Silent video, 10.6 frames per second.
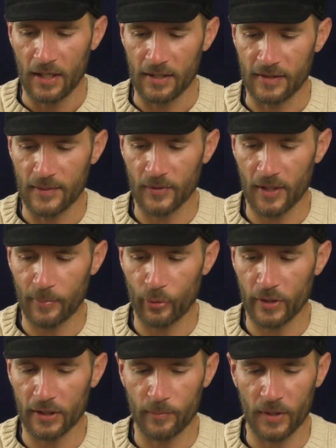it seems like
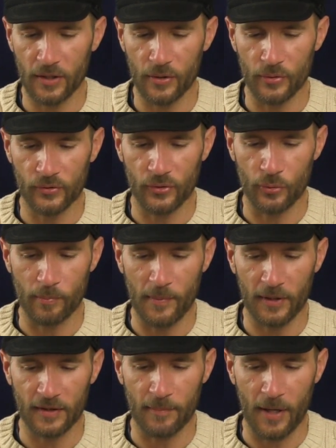Perique could be used to
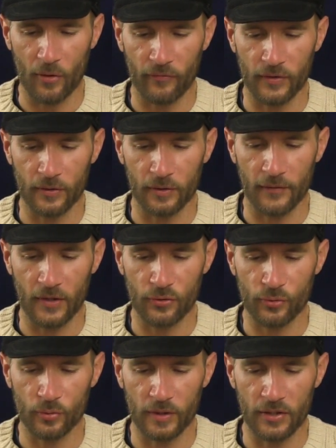mimic the mouthfeel of a
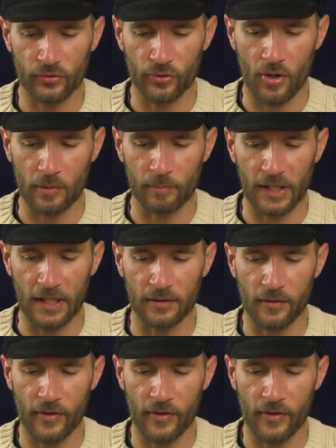truly strong blend.